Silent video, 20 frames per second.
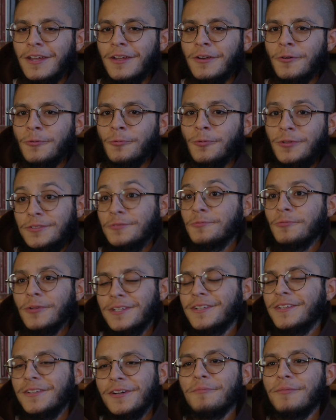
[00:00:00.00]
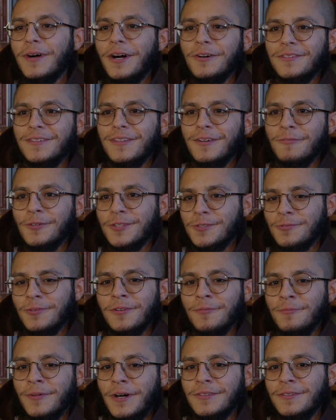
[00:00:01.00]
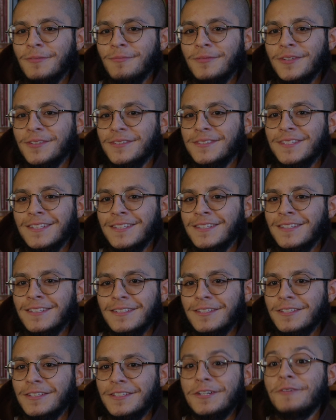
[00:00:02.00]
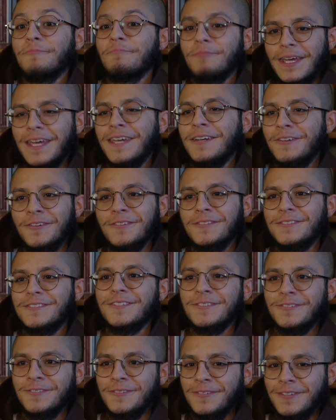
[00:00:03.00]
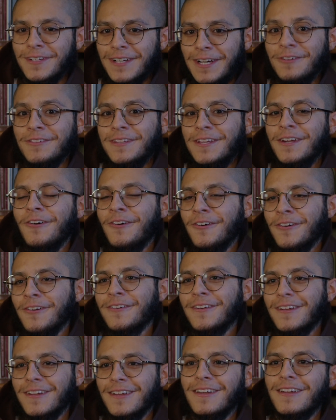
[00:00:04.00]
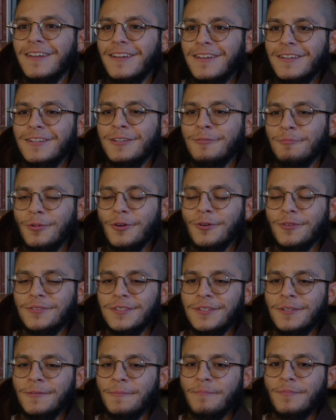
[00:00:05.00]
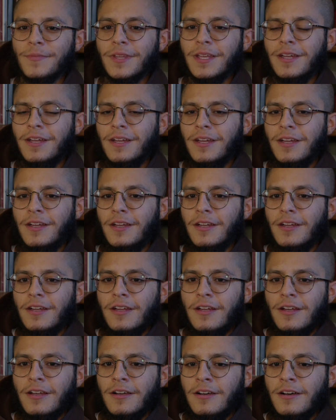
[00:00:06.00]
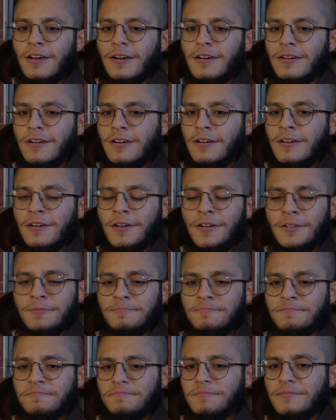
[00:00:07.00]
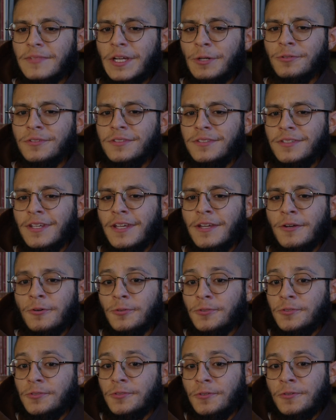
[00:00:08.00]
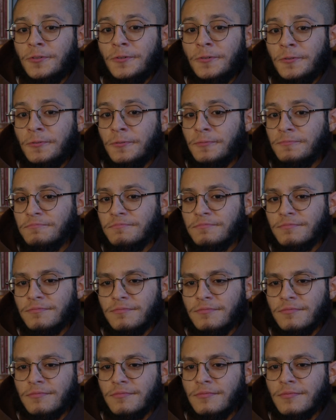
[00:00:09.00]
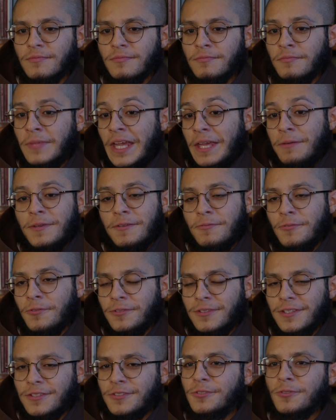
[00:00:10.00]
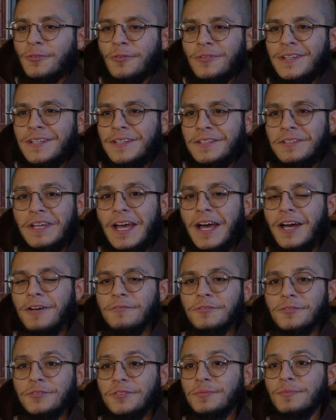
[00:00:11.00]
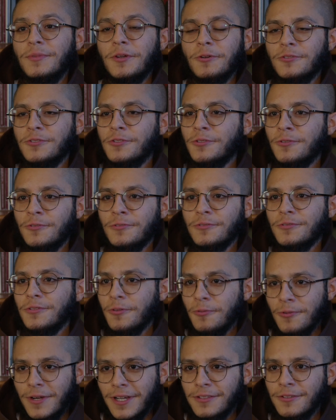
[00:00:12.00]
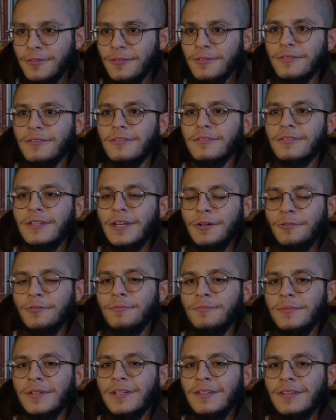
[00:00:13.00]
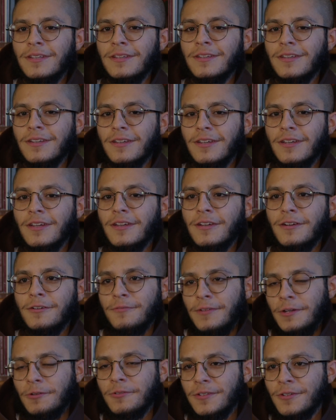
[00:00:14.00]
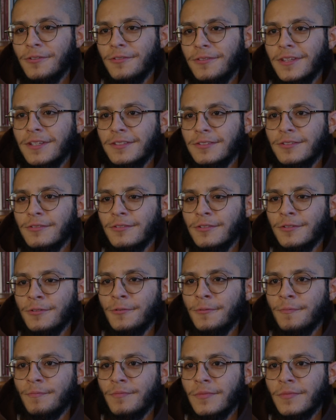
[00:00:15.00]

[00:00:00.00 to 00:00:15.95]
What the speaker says: what's written about them. What's written about them doesn't compare to how they are in person. I would say also, maybe if you're discerning, have a spiritual director. That would be a very good thing to do.